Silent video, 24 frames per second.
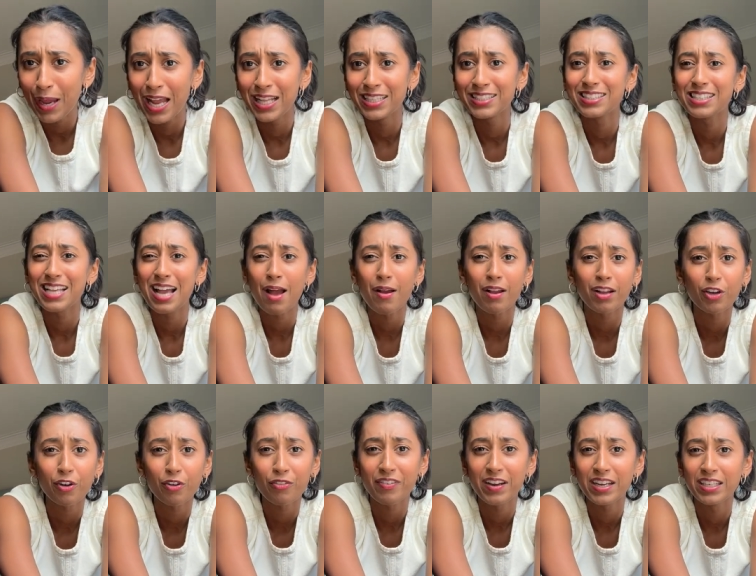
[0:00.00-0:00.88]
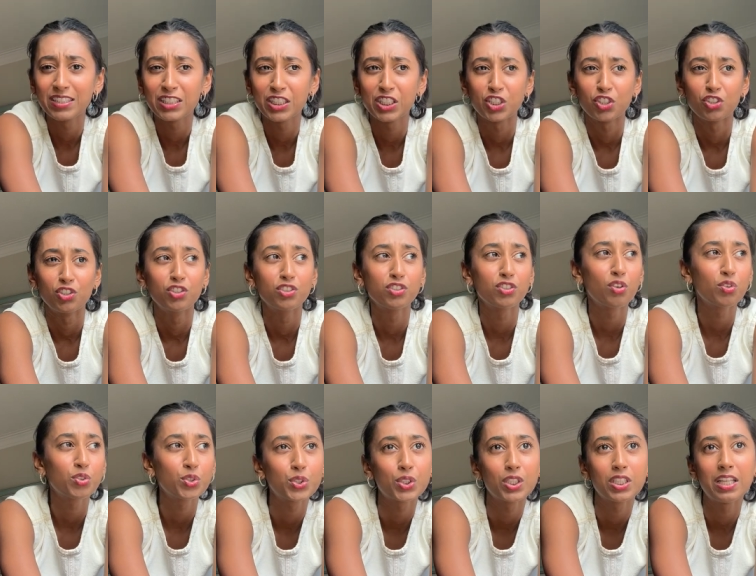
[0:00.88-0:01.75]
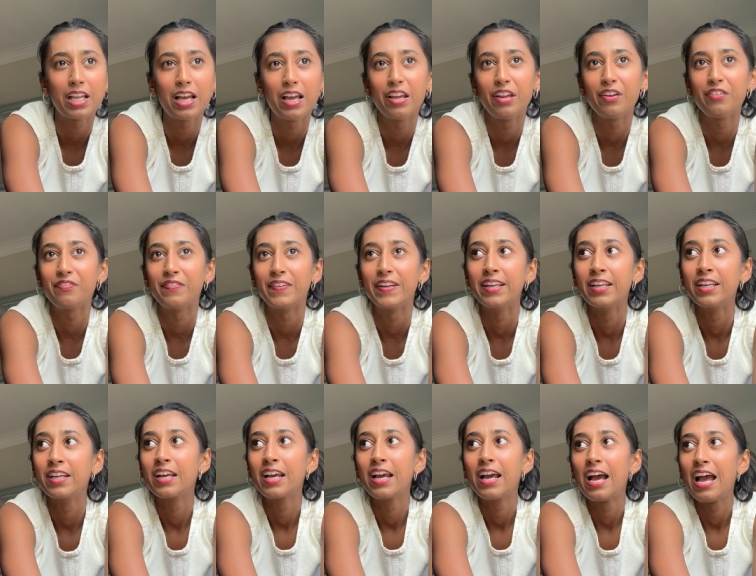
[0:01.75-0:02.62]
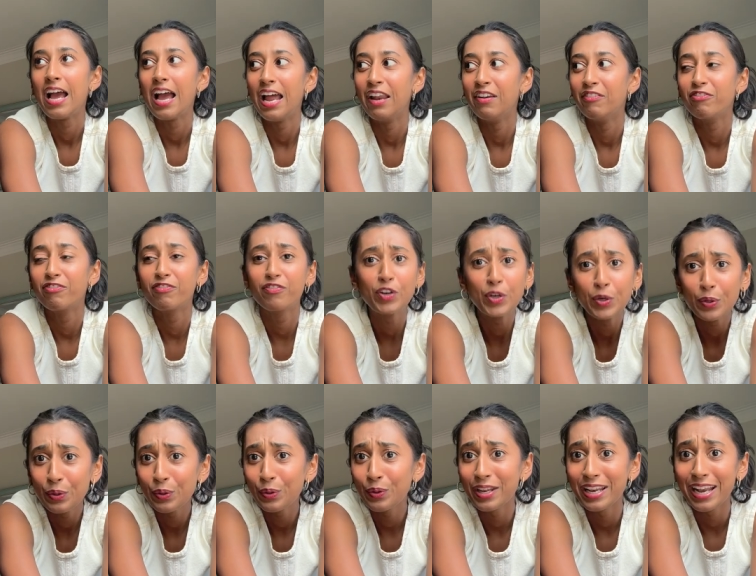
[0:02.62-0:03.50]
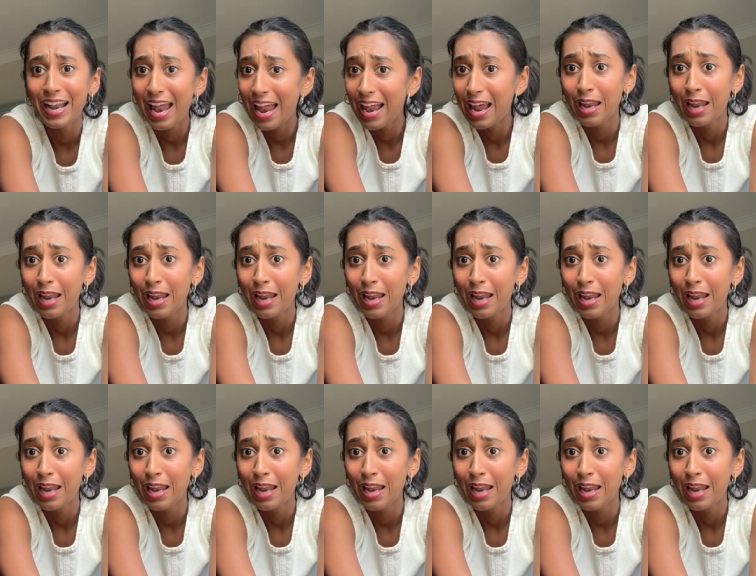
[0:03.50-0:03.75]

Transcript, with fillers: and sacrificing our social life and and food and,